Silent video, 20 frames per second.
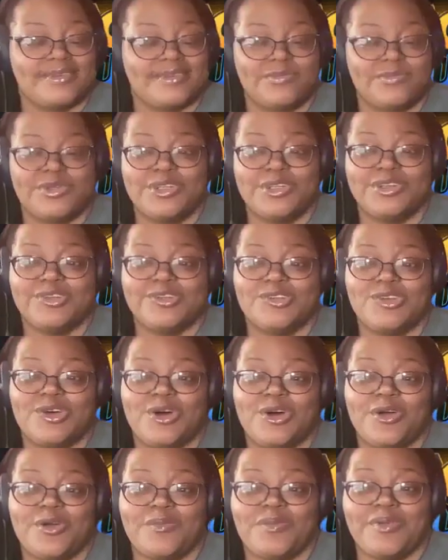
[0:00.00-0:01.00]
if we didn't
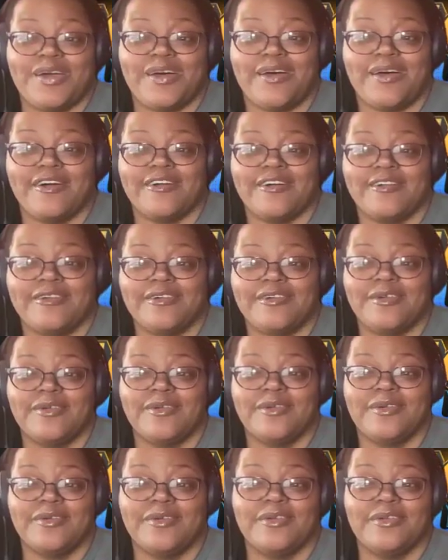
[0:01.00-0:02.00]
talk about
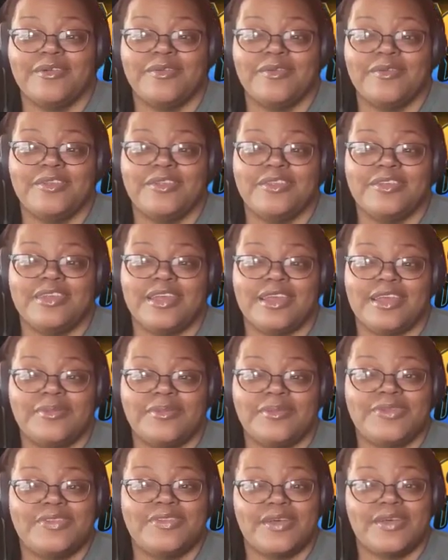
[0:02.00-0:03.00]

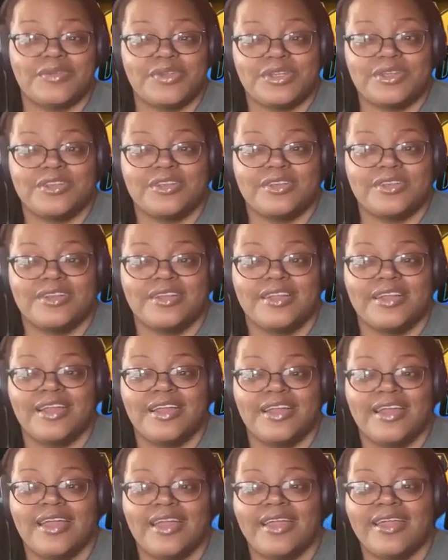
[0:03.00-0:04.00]
Game 7,
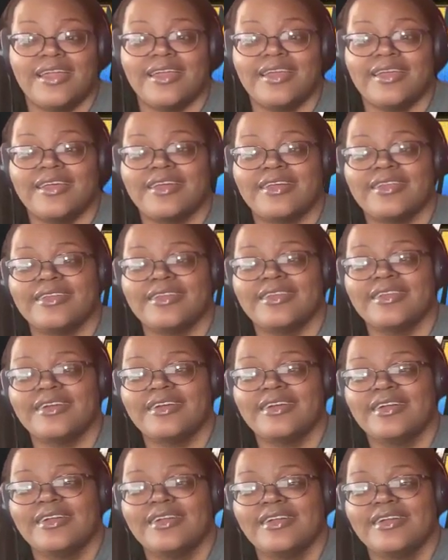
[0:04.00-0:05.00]

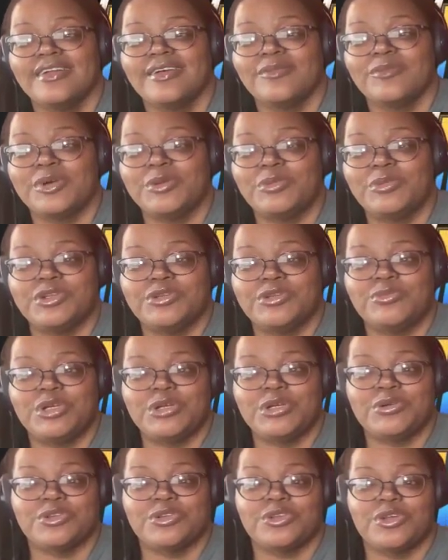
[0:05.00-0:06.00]
and we
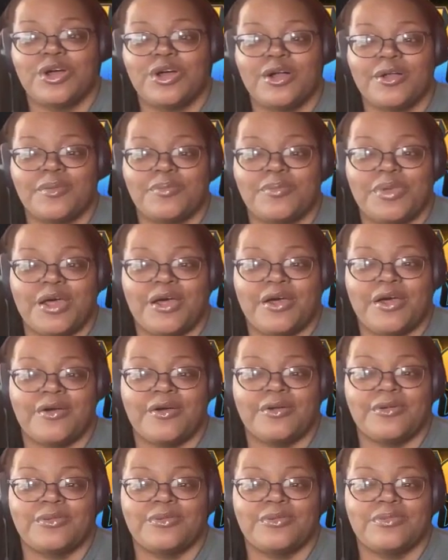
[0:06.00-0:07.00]
don't talk
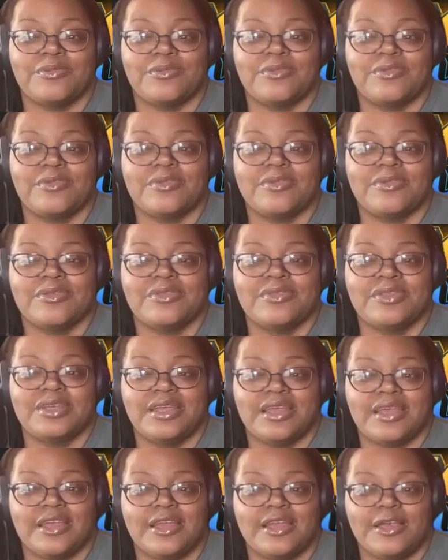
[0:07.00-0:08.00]
about the
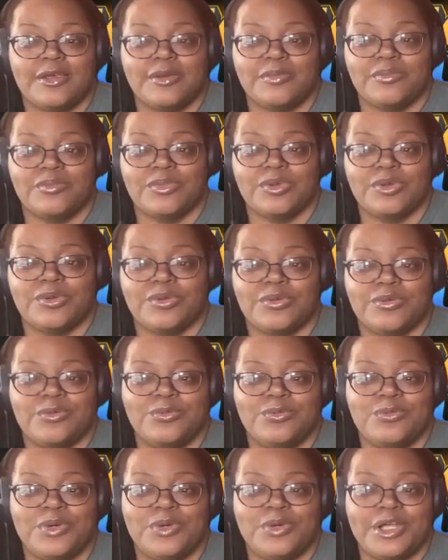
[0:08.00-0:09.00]
game
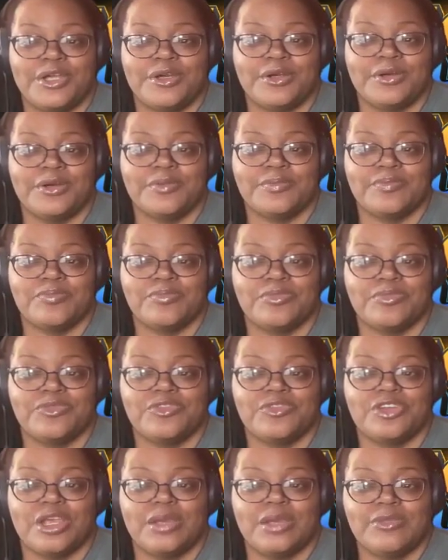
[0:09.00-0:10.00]
where
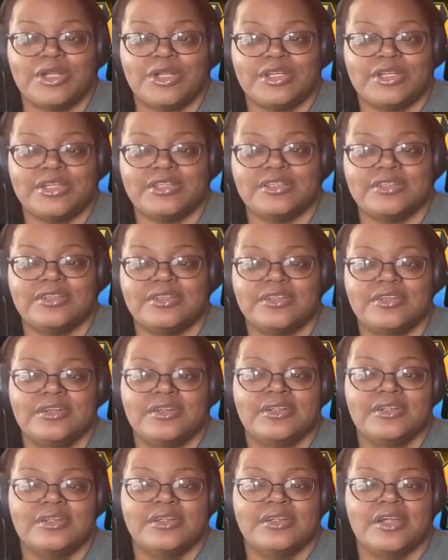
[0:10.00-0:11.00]
Chamberlain
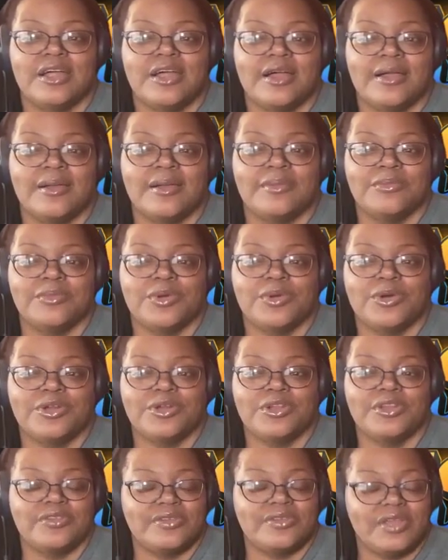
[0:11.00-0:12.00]

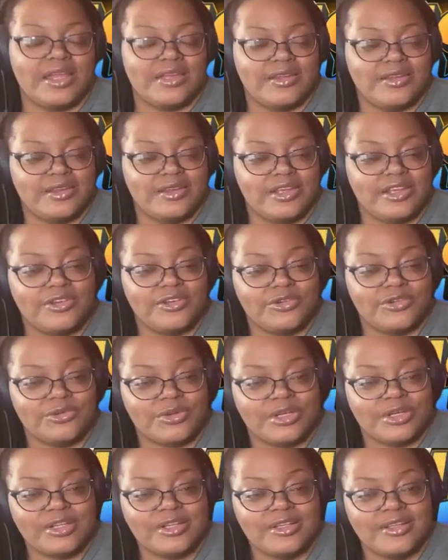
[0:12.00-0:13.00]
had a knee
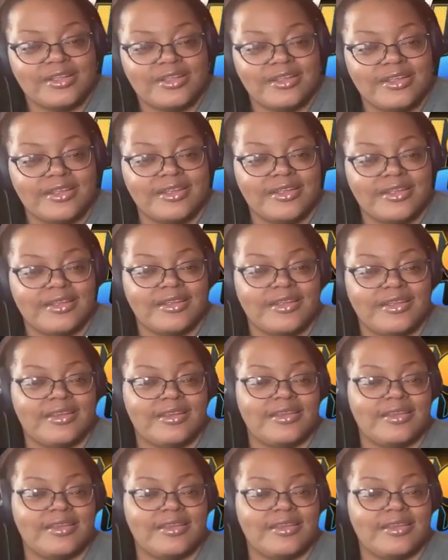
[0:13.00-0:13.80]
injury, and